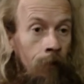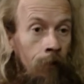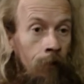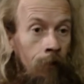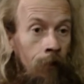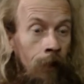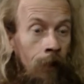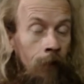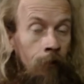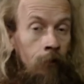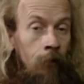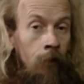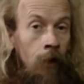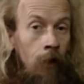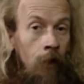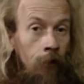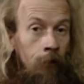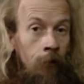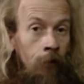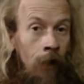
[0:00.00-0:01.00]
that's
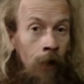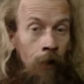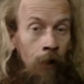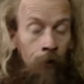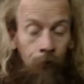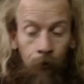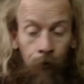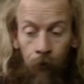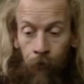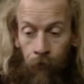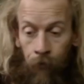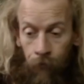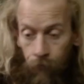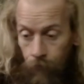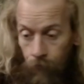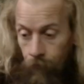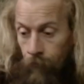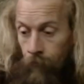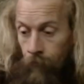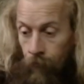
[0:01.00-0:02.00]
cut down on
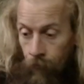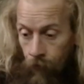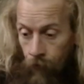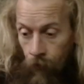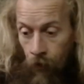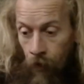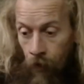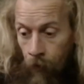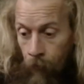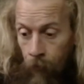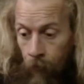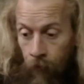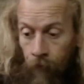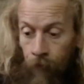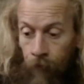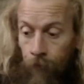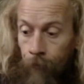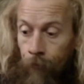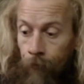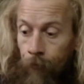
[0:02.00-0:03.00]
yeah my
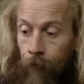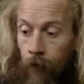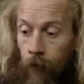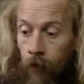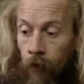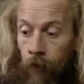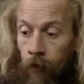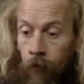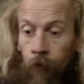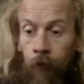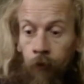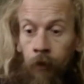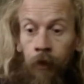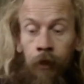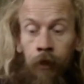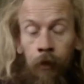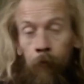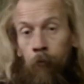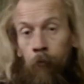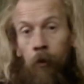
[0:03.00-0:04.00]

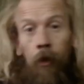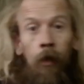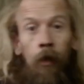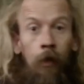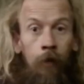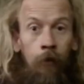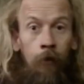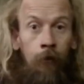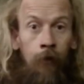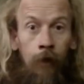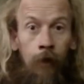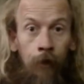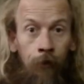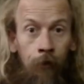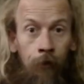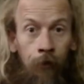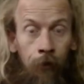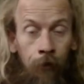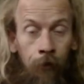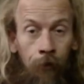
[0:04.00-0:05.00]
seeking. But like I said,
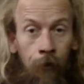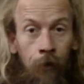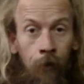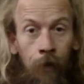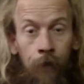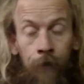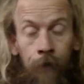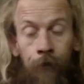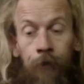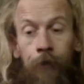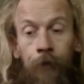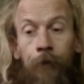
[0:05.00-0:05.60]
you know, I had